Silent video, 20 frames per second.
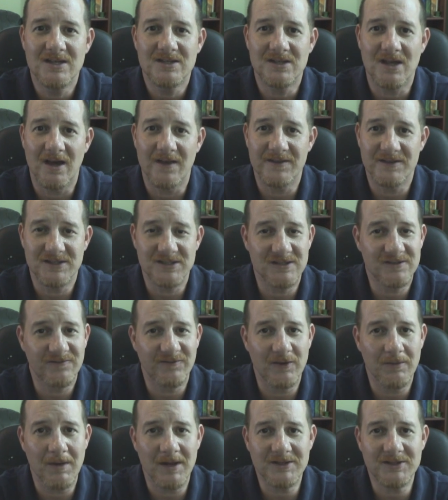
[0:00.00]
So this is
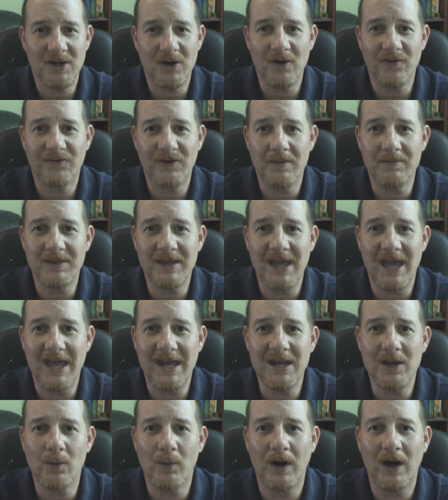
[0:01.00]
Phil Montero from the
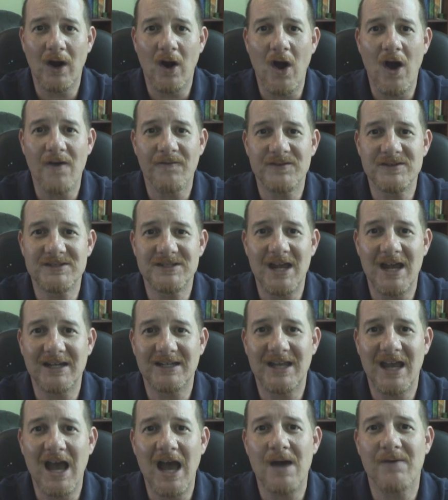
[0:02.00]

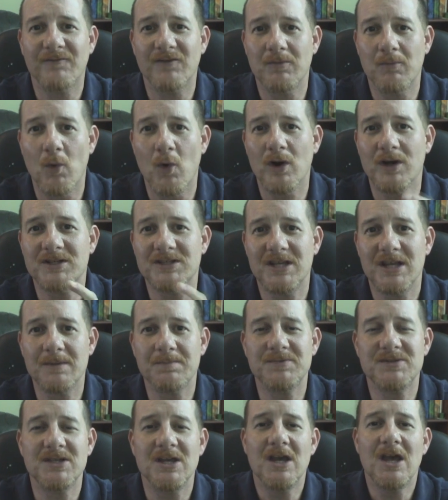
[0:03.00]
anywhereoffice.com. For more
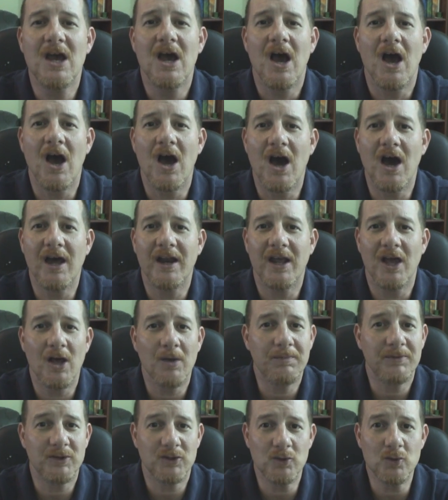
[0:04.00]
tips on
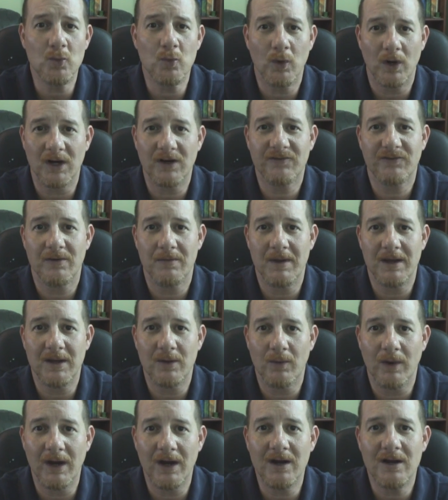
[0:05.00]
helping you work from
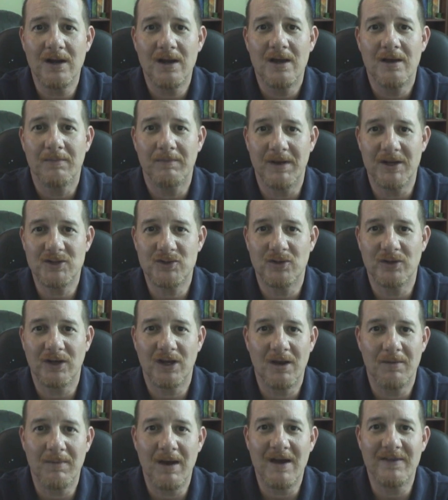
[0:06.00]
anywhere, make sure you
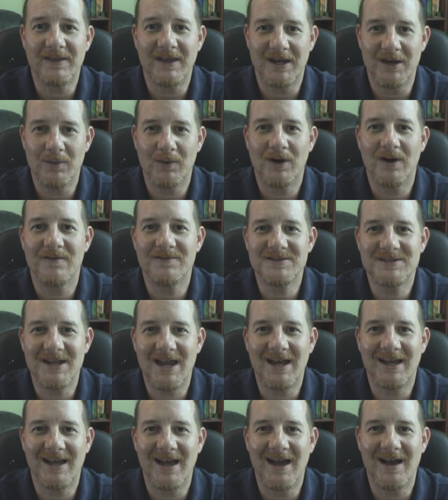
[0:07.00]
come by the
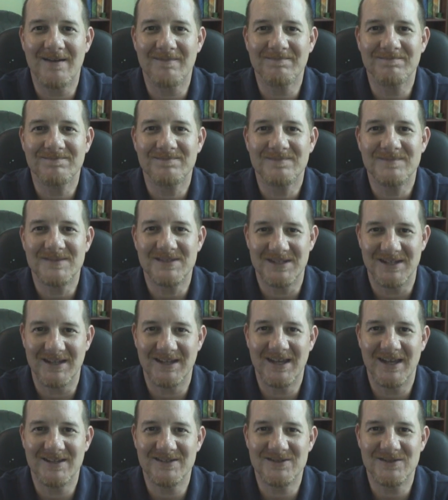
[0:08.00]
anywhereoffice.com. See you
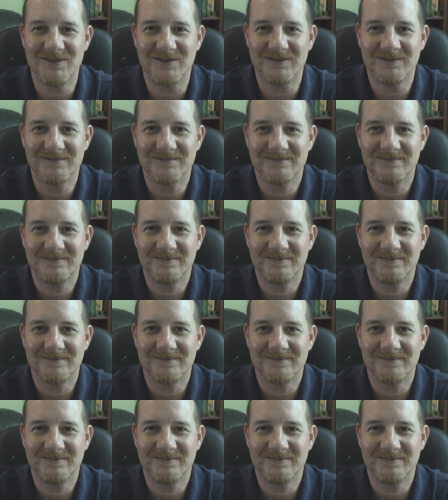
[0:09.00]
again soon.